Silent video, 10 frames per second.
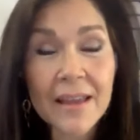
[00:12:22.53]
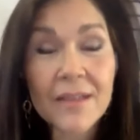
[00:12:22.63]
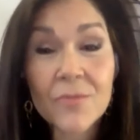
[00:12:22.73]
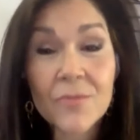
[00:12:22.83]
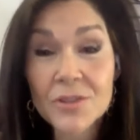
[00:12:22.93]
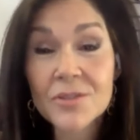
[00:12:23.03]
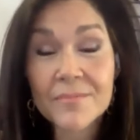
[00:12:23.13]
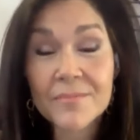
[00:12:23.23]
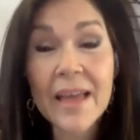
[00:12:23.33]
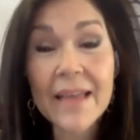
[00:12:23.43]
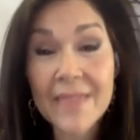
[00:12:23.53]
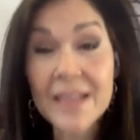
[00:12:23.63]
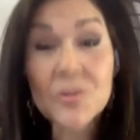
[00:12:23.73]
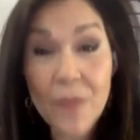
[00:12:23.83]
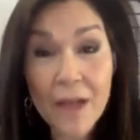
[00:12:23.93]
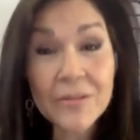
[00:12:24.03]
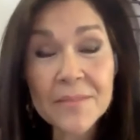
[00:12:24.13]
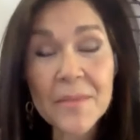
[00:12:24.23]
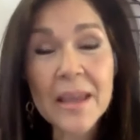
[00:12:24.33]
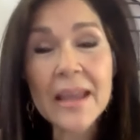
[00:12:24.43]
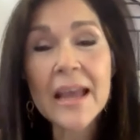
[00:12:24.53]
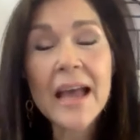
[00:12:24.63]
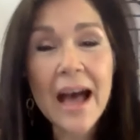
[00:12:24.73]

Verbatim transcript: in which that, that surrounded me.